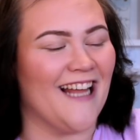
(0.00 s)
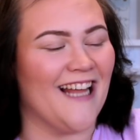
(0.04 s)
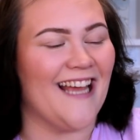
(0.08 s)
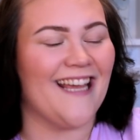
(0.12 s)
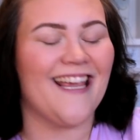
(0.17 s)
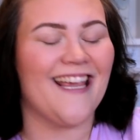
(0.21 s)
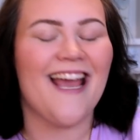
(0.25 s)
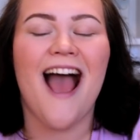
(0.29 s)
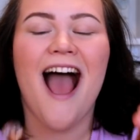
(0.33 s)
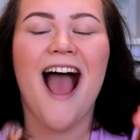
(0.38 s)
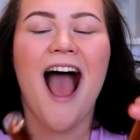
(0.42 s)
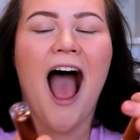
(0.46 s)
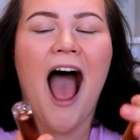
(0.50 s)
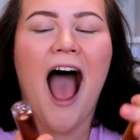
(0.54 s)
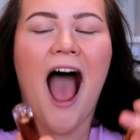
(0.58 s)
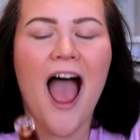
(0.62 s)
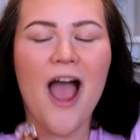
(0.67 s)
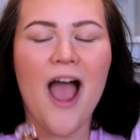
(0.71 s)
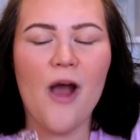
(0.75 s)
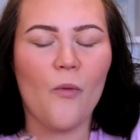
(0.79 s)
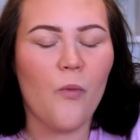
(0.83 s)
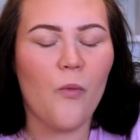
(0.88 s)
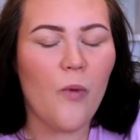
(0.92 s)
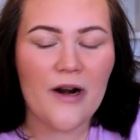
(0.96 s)
like, I,
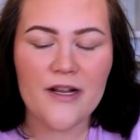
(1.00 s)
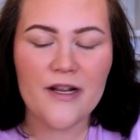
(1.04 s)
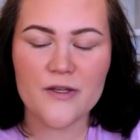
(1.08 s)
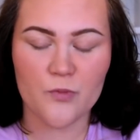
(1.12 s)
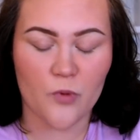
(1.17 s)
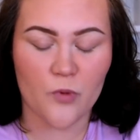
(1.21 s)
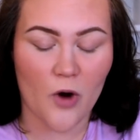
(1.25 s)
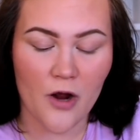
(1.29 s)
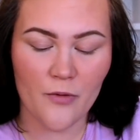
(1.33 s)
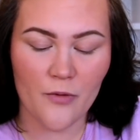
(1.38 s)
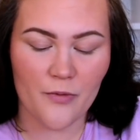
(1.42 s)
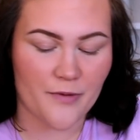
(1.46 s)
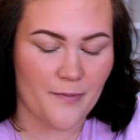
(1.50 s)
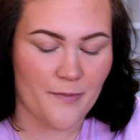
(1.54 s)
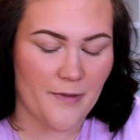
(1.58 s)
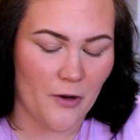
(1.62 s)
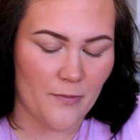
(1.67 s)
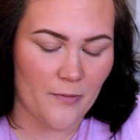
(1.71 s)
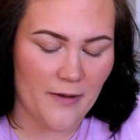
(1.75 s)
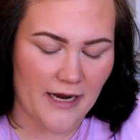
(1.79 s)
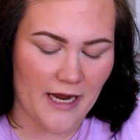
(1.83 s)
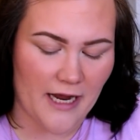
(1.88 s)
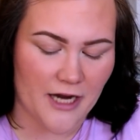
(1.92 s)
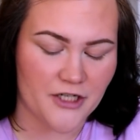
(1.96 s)
what is wrong with me? Oh
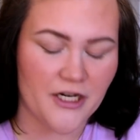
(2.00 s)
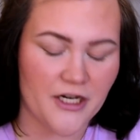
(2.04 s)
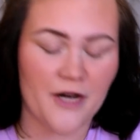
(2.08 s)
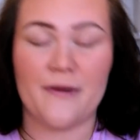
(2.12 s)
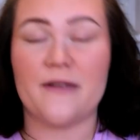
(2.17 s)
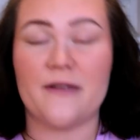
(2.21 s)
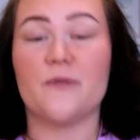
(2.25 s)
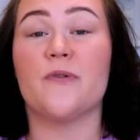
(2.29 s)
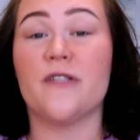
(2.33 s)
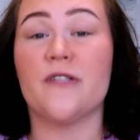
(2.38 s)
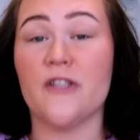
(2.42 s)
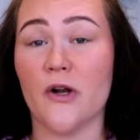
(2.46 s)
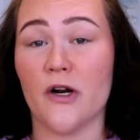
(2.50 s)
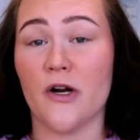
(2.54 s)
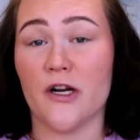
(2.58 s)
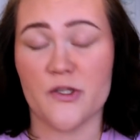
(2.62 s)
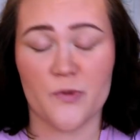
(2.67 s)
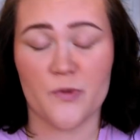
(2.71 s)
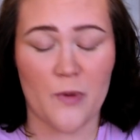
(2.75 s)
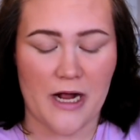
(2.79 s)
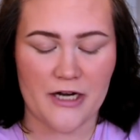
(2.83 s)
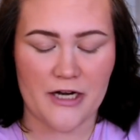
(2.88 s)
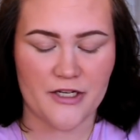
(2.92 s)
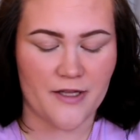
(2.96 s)
my gosh. Anyways, we're still gonna
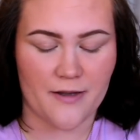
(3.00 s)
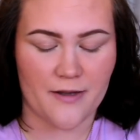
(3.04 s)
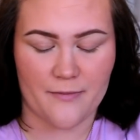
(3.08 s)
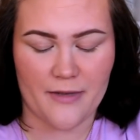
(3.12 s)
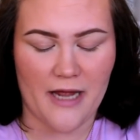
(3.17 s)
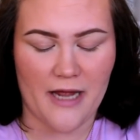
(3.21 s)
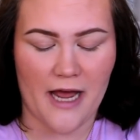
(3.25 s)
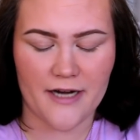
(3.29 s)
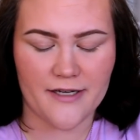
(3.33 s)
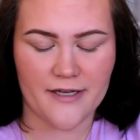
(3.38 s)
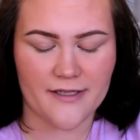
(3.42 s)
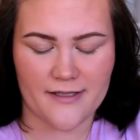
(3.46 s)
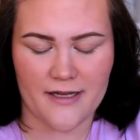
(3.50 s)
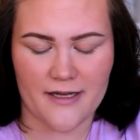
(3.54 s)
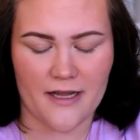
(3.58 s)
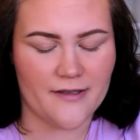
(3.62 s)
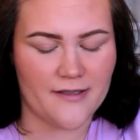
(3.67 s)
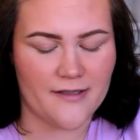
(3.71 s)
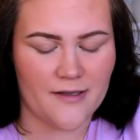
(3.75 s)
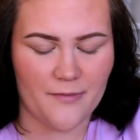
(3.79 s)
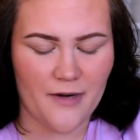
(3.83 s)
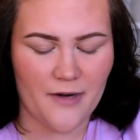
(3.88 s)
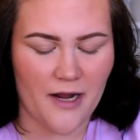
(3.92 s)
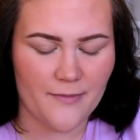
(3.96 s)
swatch them, but I just,
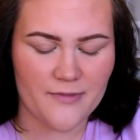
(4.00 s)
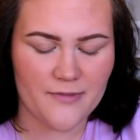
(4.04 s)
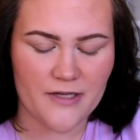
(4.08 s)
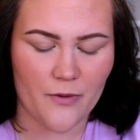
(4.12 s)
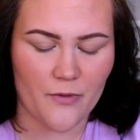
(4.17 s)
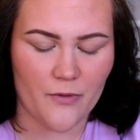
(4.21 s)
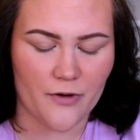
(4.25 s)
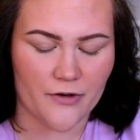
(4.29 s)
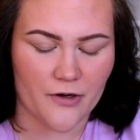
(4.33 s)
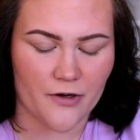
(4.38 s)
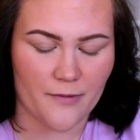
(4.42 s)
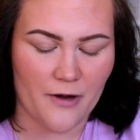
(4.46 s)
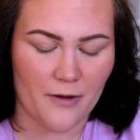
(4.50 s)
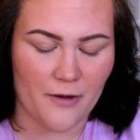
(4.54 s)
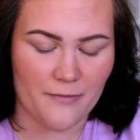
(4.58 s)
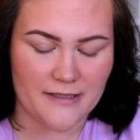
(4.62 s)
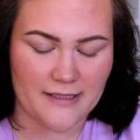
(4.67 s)
sometimes I wonder about